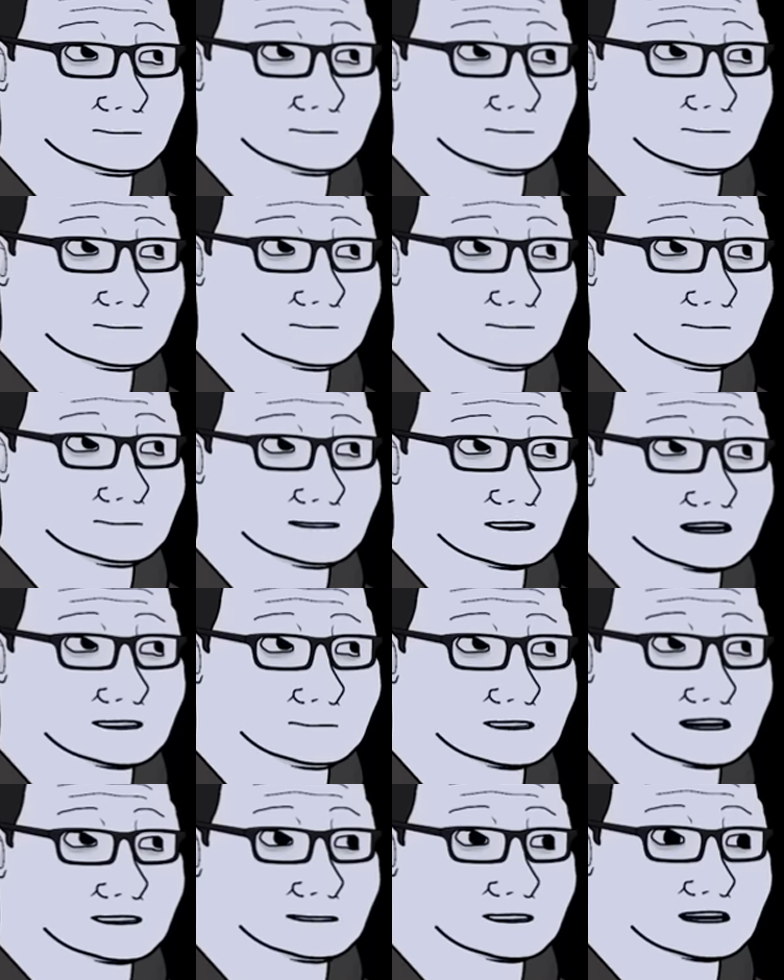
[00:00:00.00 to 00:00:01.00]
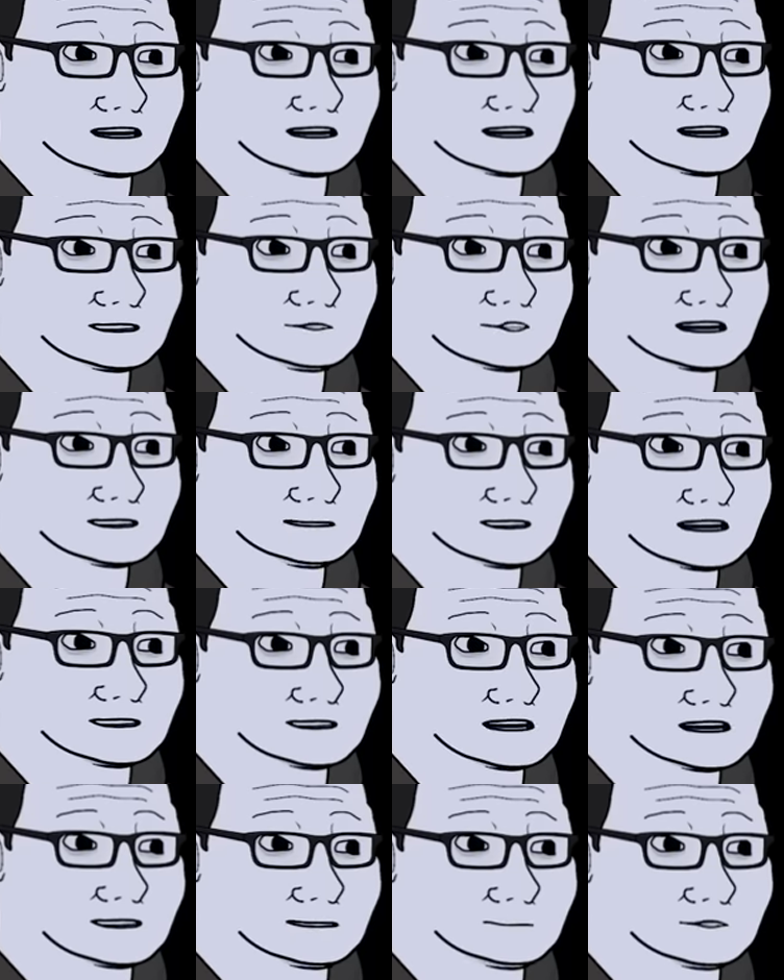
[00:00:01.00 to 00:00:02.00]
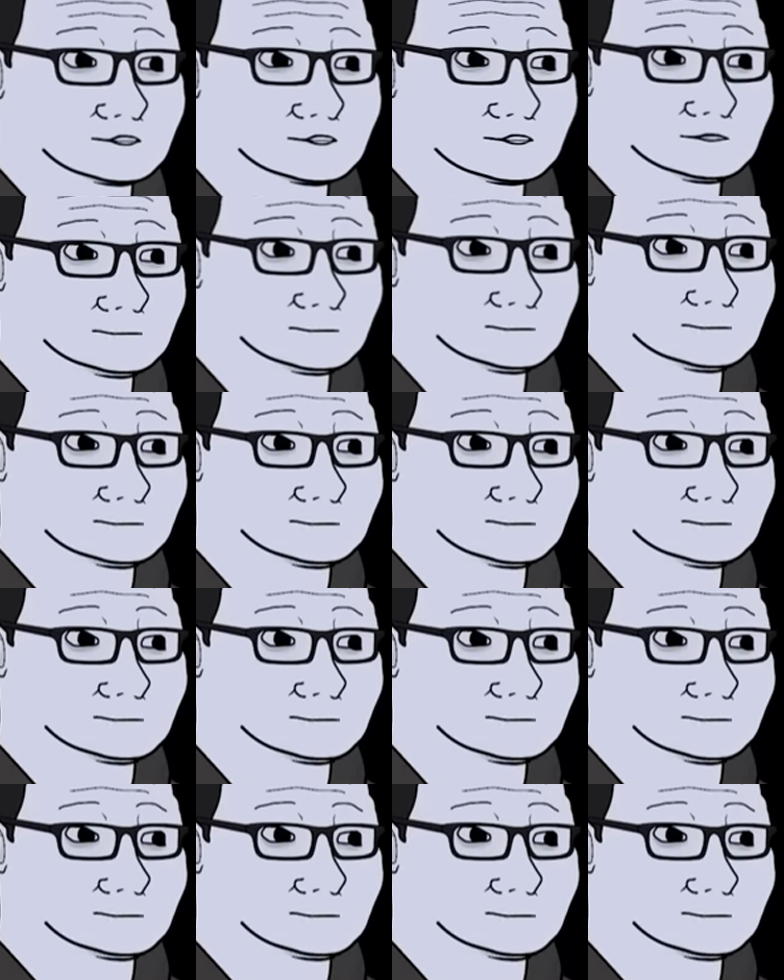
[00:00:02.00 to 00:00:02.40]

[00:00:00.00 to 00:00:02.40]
maybe my song will convince you.